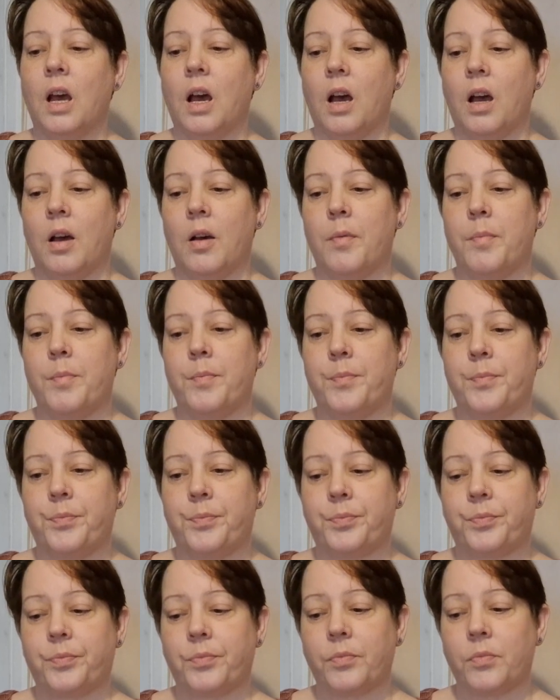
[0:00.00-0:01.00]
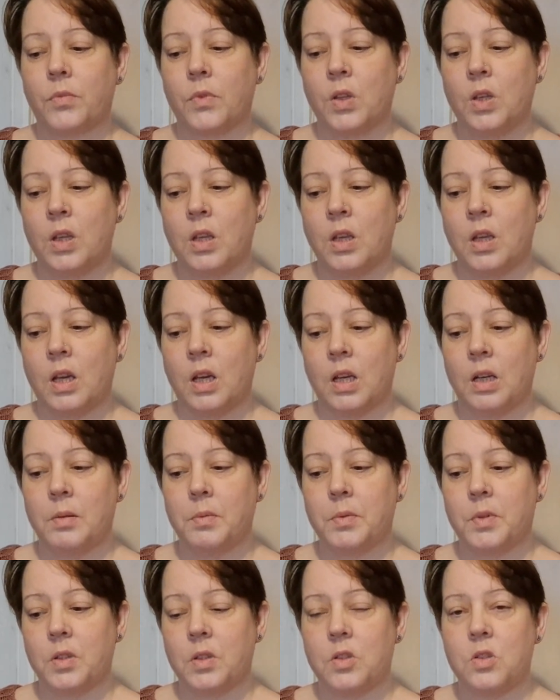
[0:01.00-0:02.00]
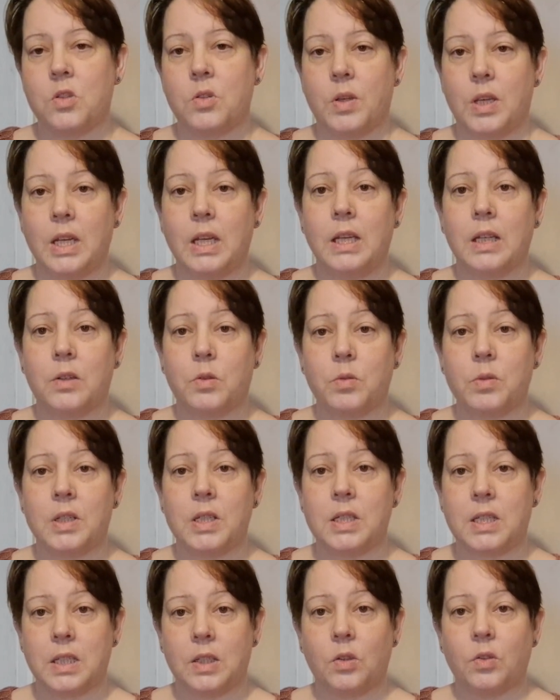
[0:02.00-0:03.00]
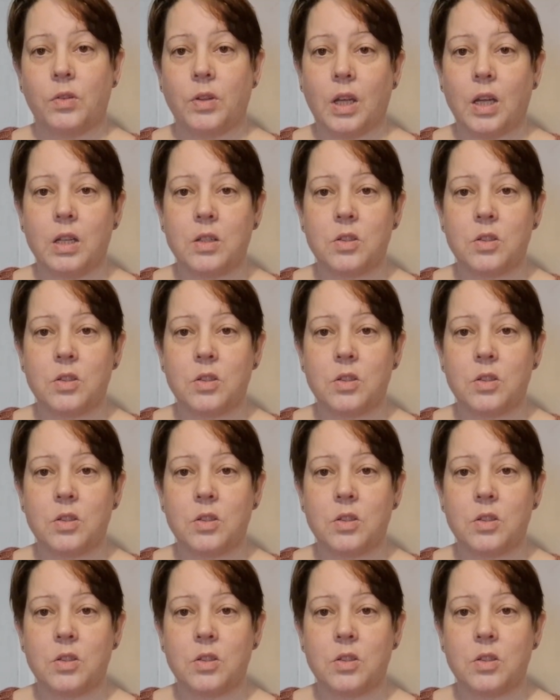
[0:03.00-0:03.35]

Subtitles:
And I'm going to do helical knitting on that.